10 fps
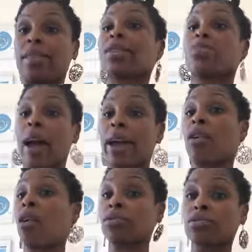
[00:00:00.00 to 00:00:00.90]
That's right.
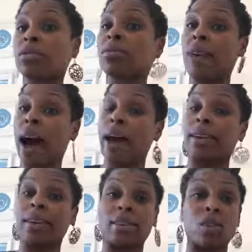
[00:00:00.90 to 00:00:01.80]
Cultural
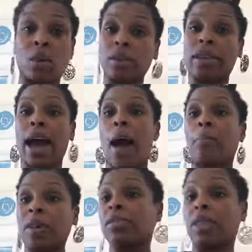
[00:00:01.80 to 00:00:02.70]
divide. It totally
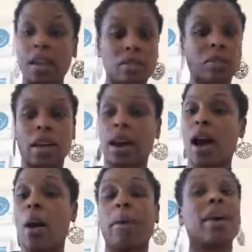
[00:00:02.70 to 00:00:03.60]
happens. Thanks for that
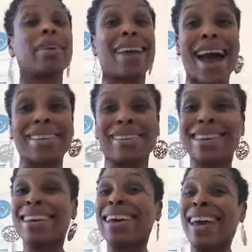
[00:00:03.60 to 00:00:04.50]
comment. Yes,
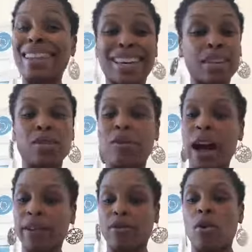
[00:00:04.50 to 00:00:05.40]
it can
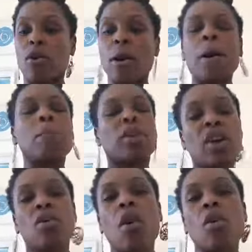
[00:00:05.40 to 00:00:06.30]
divide folk, but
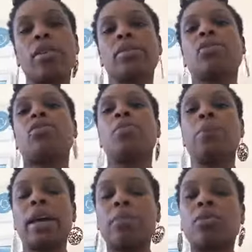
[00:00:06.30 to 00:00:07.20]
our goal is to
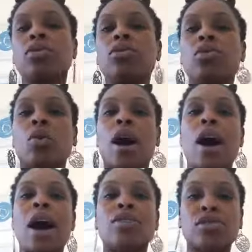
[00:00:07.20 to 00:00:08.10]
be able to
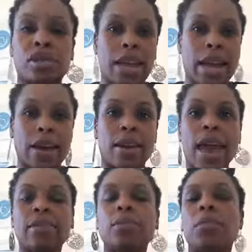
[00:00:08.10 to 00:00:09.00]
understand
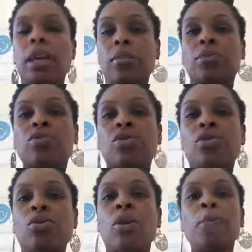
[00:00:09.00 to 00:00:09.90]
and to be able
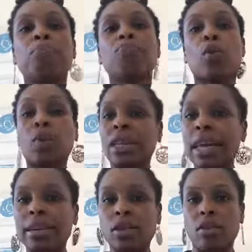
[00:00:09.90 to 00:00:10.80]
to
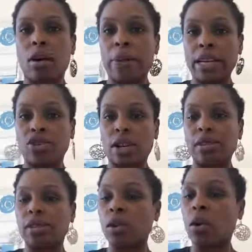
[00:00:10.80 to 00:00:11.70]
relate to our
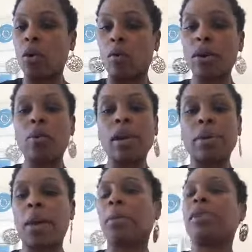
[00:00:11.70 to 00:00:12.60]
patients. So we want to
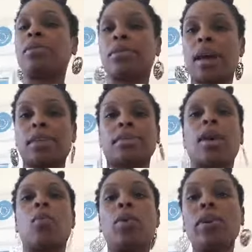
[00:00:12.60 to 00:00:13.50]
be able to assess
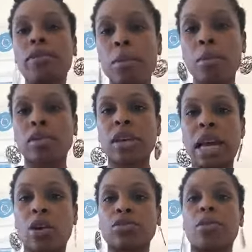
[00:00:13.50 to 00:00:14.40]
that we're from a
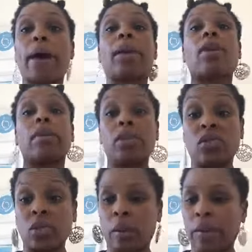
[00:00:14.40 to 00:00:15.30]
multicultural background
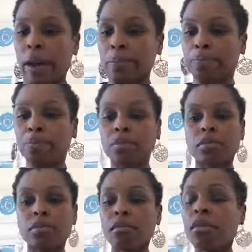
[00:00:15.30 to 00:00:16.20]
and so are they.
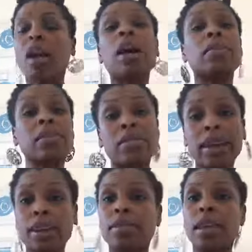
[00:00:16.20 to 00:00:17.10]
The
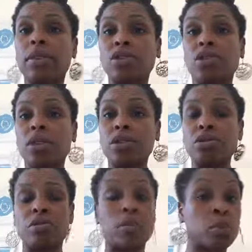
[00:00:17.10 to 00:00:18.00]
second thing that you can
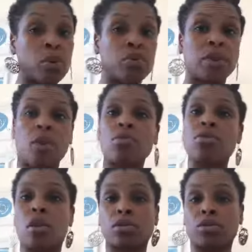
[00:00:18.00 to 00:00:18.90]
do to improve your own
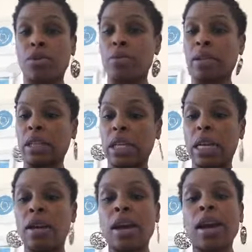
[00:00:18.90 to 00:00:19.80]
cultural
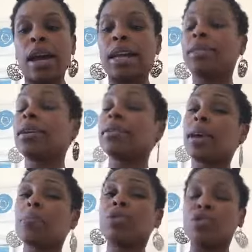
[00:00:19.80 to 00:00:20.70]
humility is to
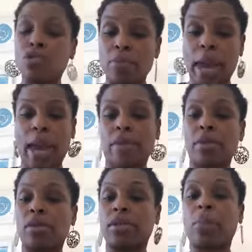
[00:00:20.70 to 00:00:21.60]
attempt new
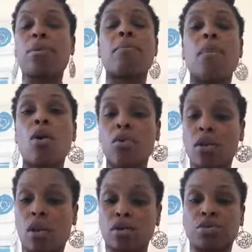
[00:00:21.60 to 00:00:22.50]
behaviors that
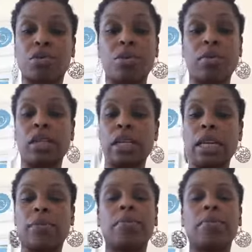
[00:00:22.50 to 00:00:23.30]
promote cultural humility.